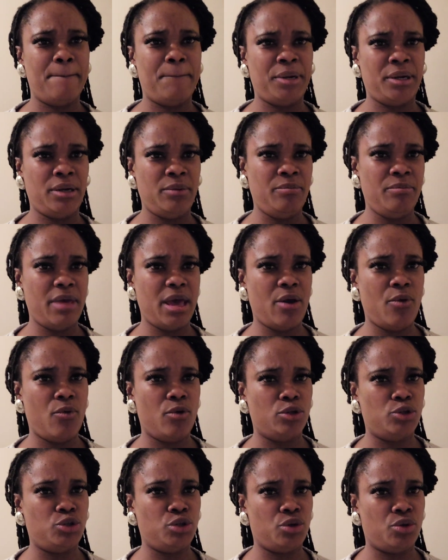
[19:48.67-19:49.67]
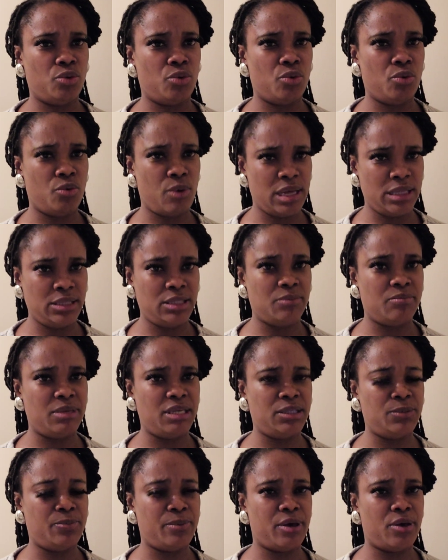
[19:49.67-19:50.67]
prim ewo John who what a
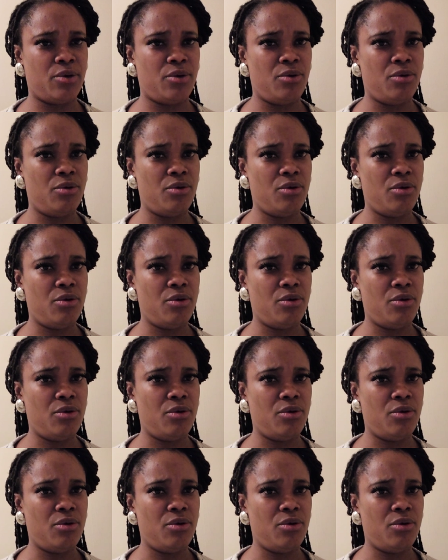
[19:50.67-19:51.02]
Miss Bell.